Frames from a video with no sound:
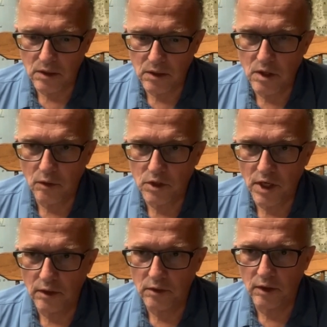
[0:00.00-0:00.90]
you know,
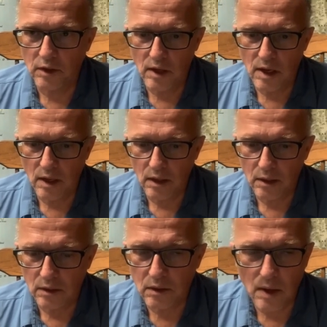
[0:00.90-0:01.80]
changing uh,
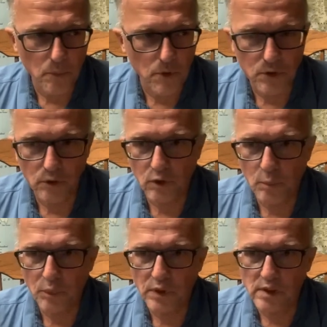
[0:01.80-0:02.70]
temperatures
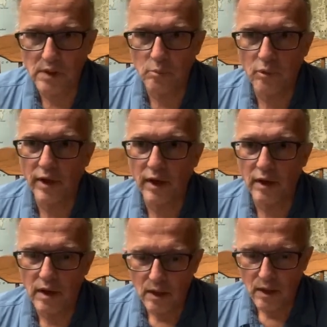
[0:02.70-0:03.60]
completely,
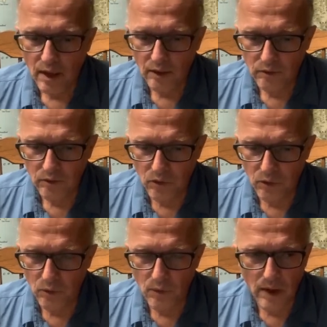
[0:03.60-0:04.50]
bringing us to,